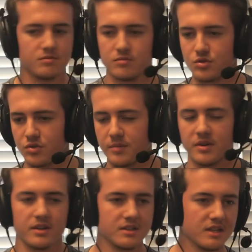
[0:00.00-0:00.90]

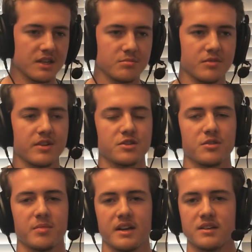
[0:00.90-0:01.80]
streamers slash professional
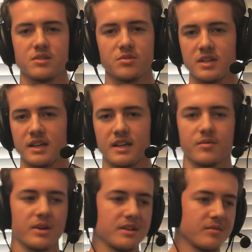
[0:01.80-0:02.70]
players using it,
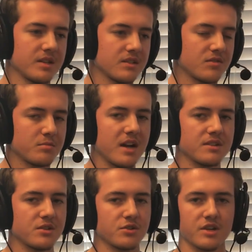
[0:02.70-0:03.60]
whether because of
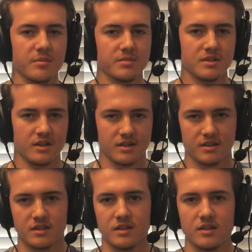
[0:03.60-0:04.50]
sponsorships or,
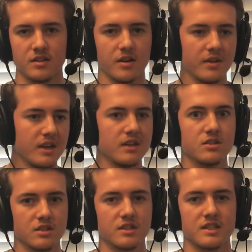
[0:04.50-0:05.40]

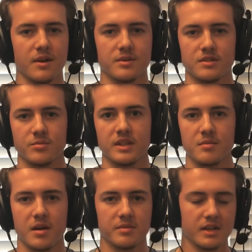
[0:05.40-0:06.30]
just because that was a really
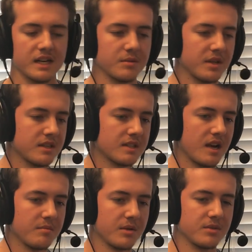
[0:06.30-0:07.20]
popular item at the
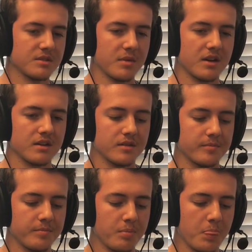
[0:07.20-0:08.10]
time. That was about
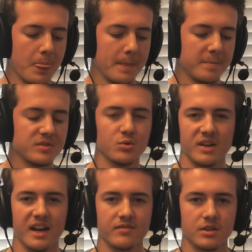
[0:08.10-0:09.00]

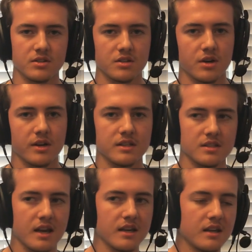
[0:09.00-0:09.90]
2.5 years ago, I'd
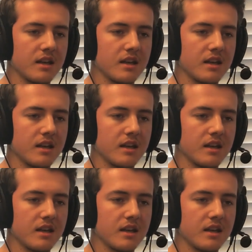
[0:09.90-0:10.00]
say.